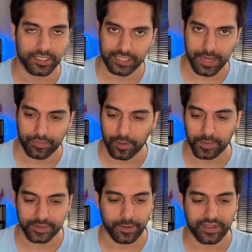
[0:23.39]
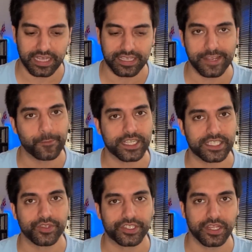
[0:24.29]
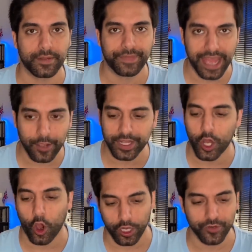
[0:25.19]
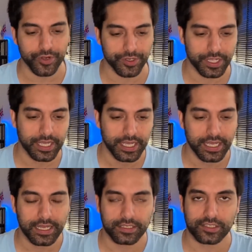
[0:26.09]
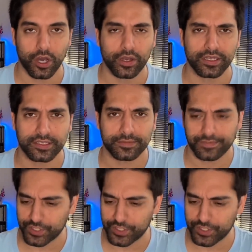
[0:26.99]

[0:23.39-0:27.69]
the same problems that we've had in Westminster, now in Holyrood and Scotland.